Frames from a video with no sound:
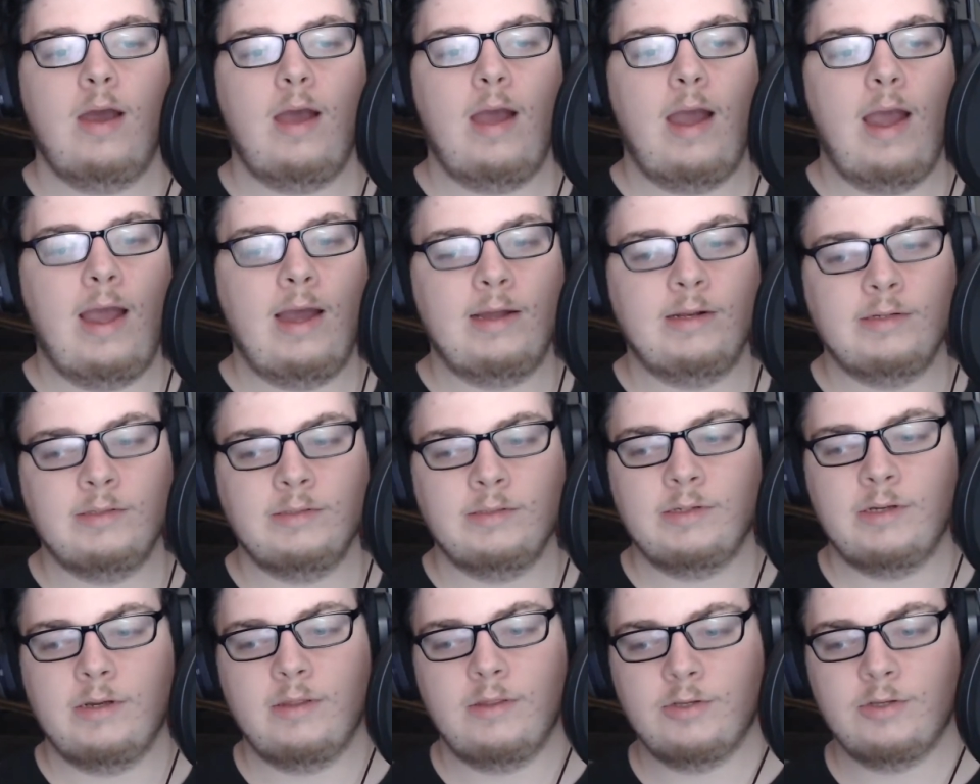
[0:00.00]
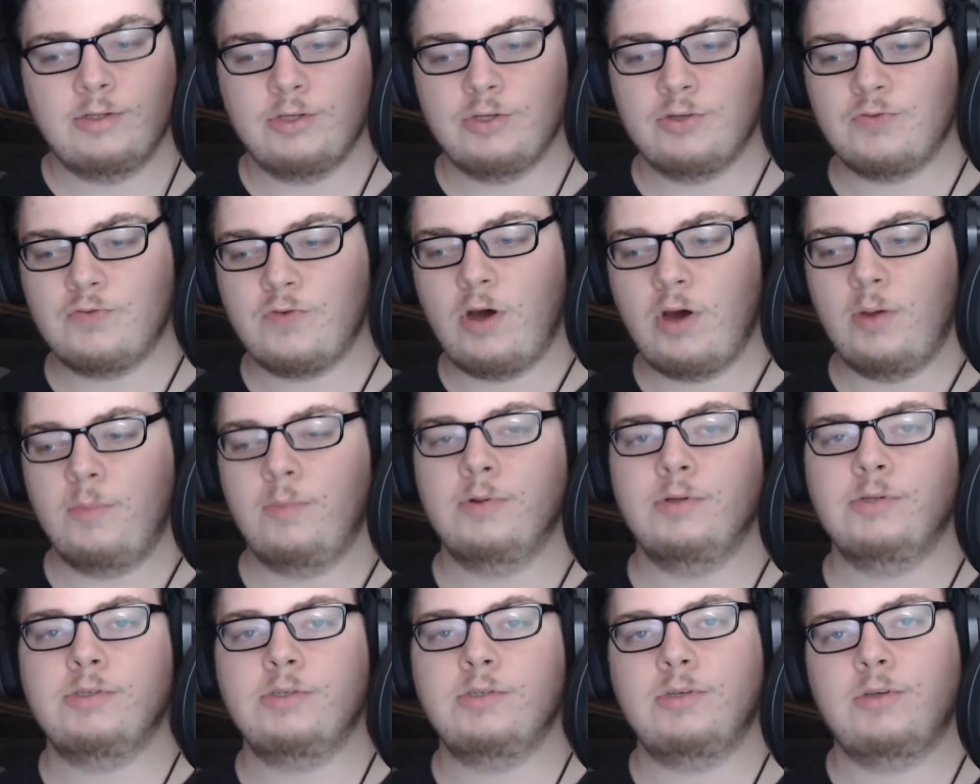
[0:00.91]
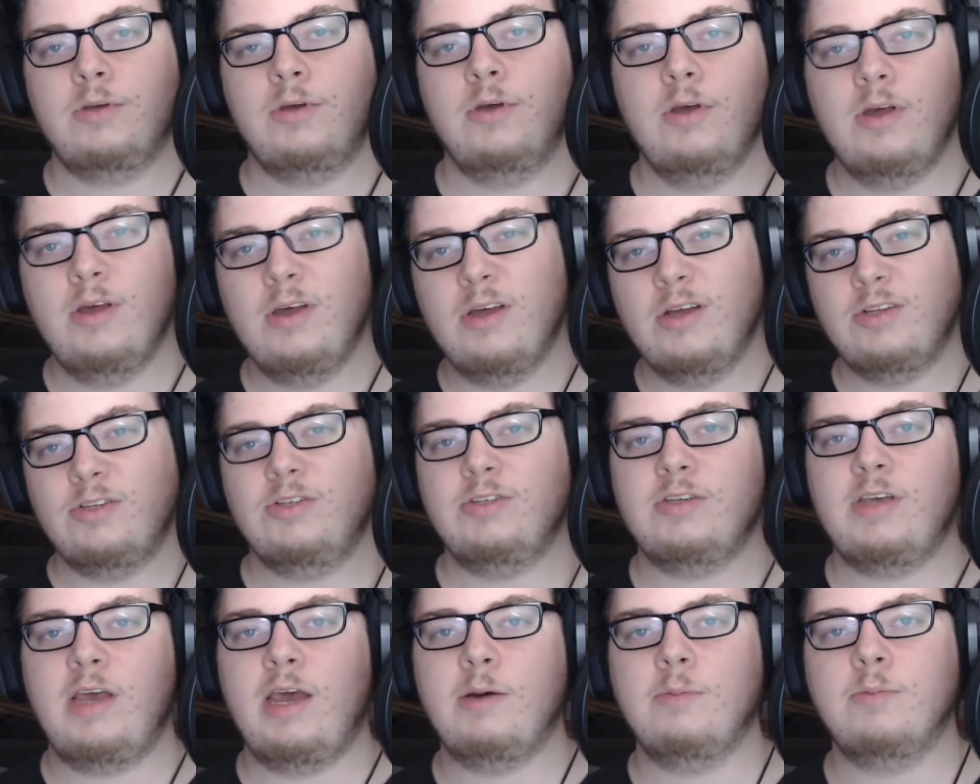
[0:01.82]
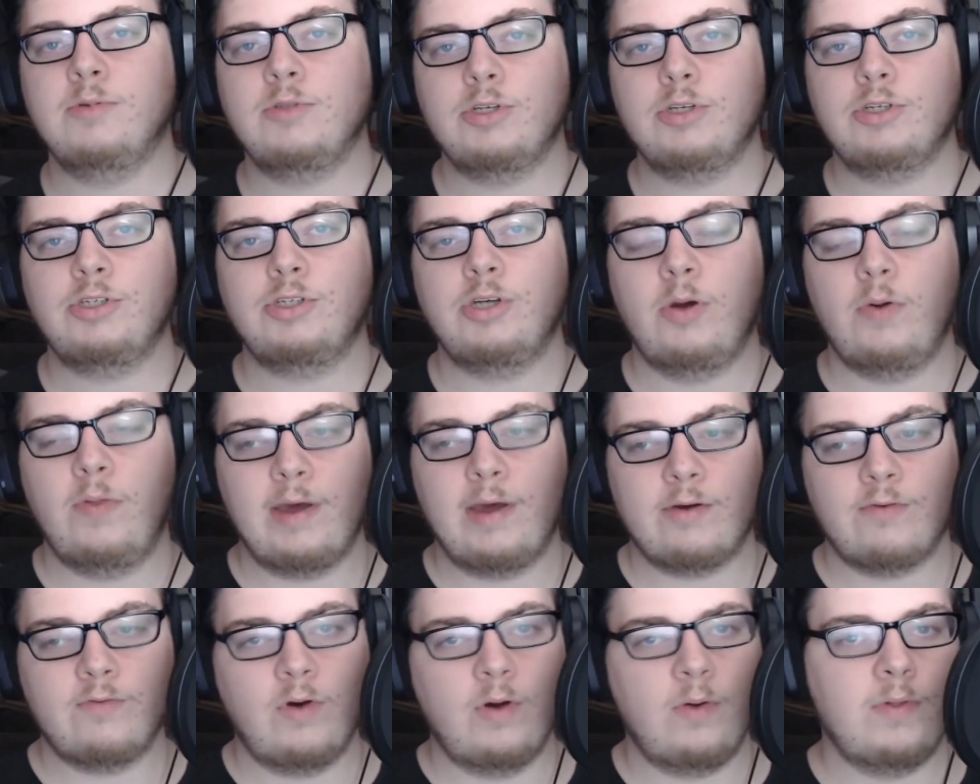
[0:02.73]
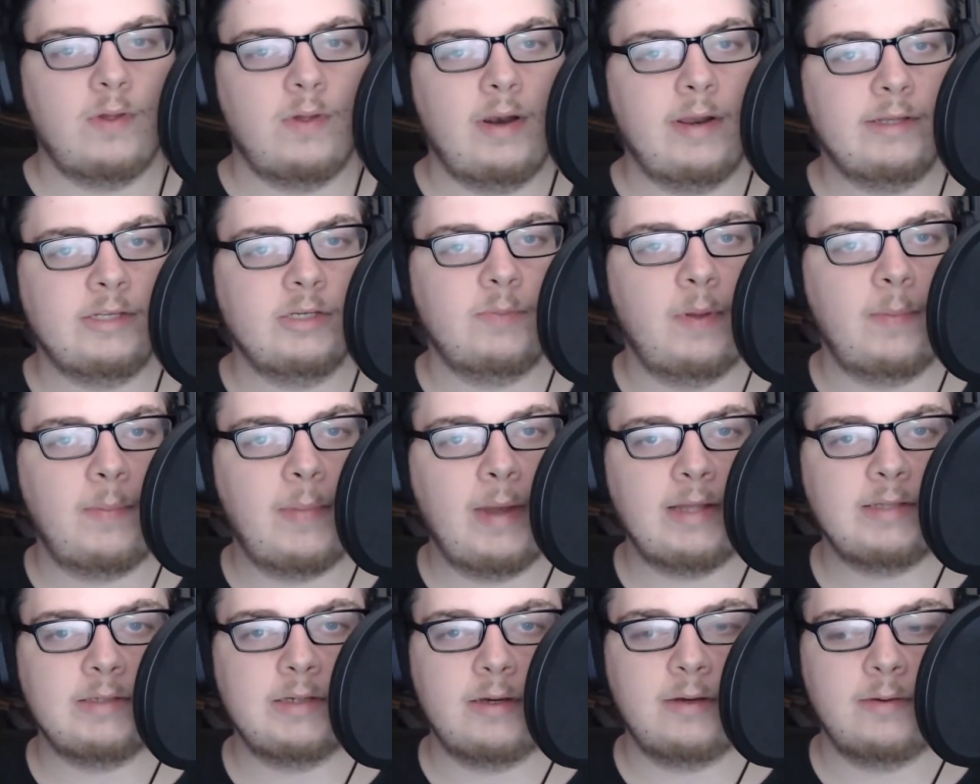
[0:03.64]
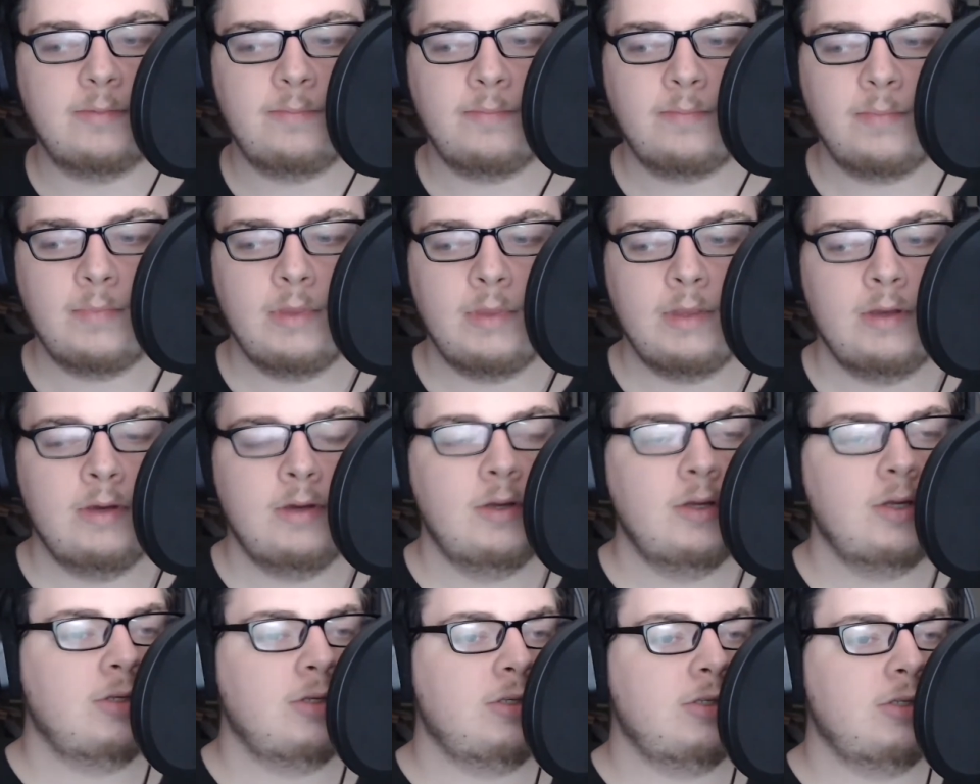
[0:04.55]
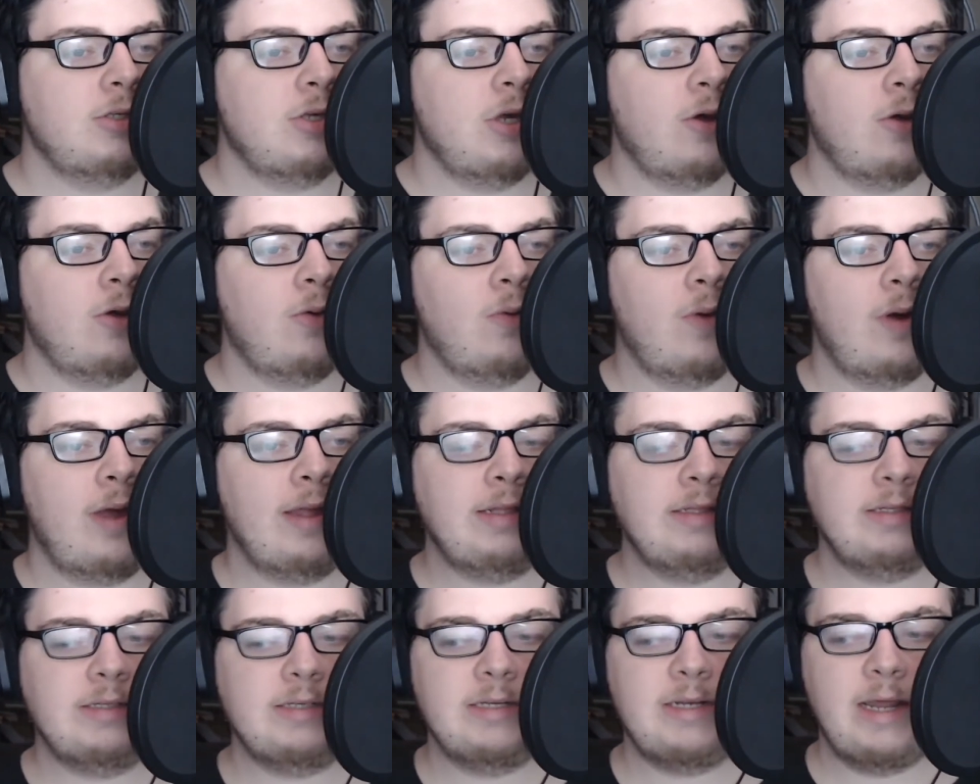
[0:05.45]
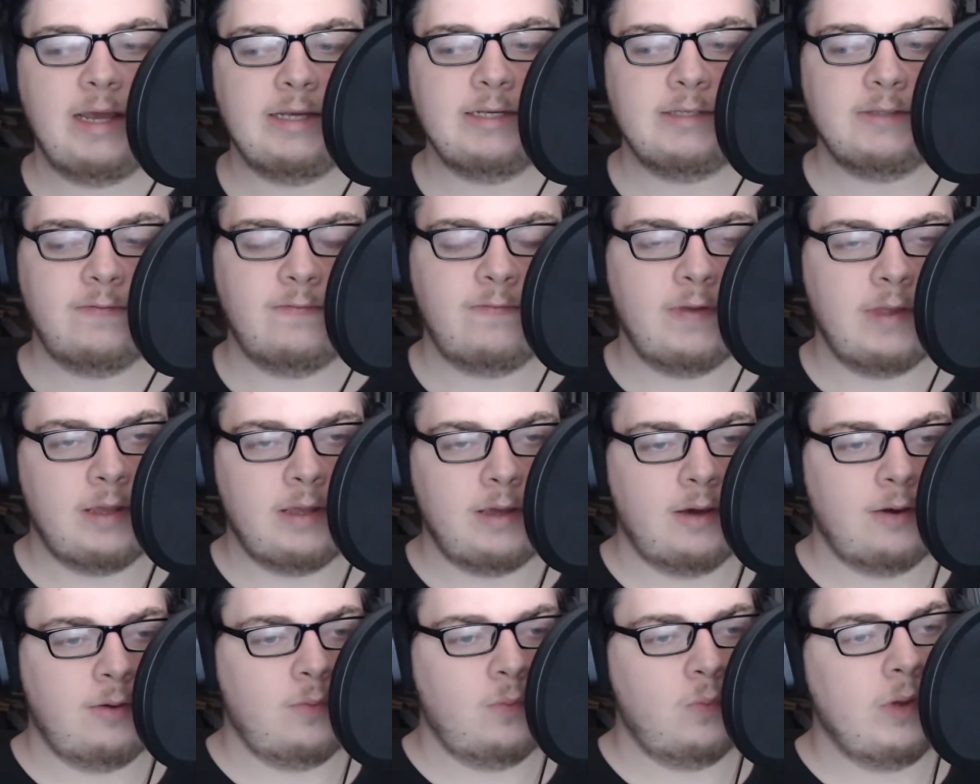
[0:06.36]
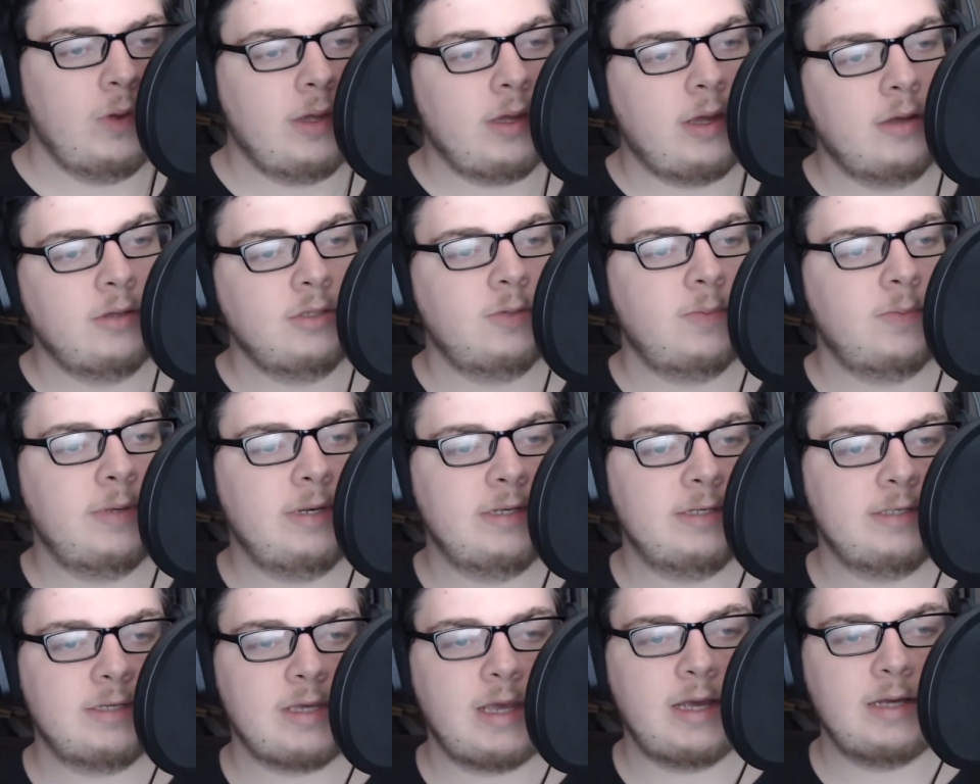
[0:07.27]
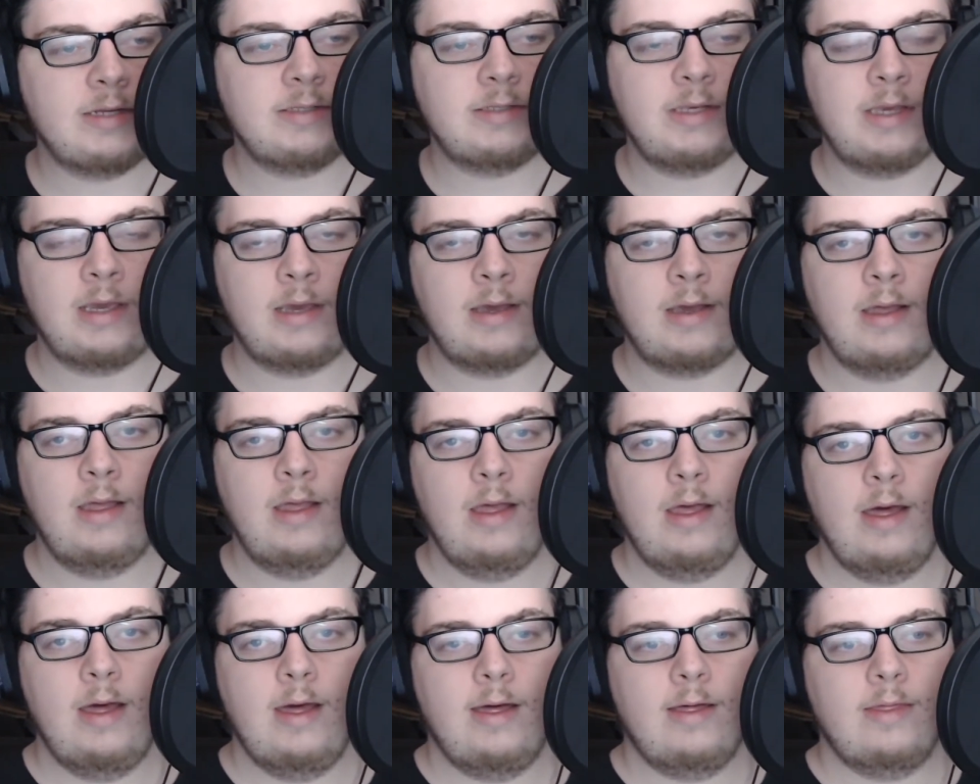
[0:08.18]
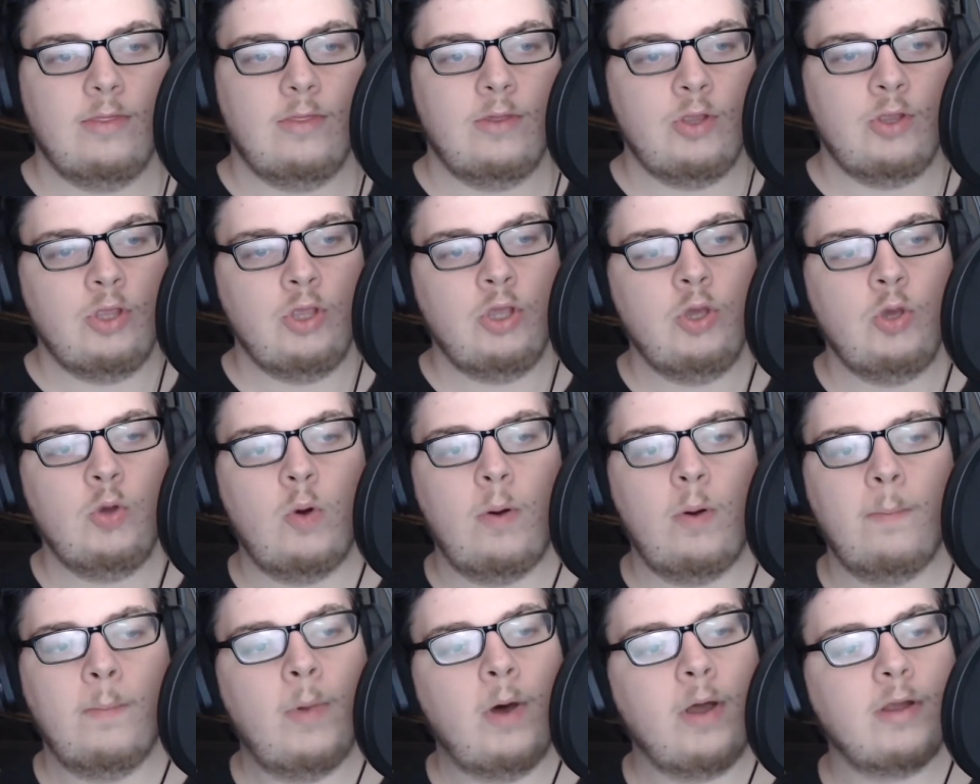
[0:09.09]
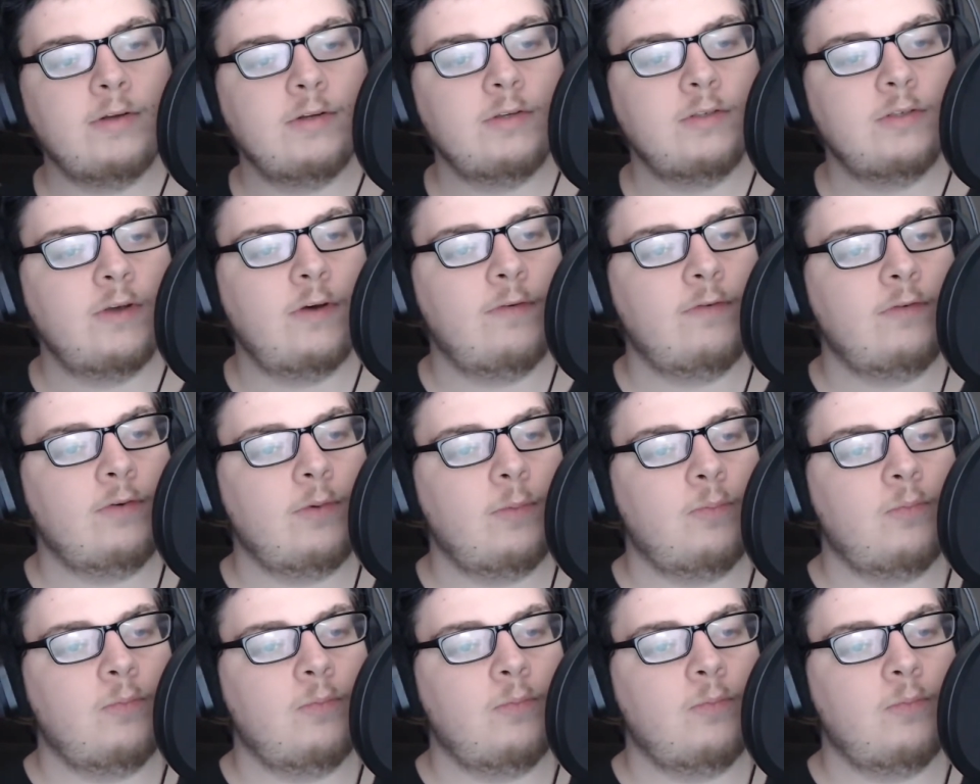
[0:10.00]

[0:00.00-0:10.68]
And the subscribers just helps show that growth a little bit better. So in today's video, we're going to be discussing the new Microsoft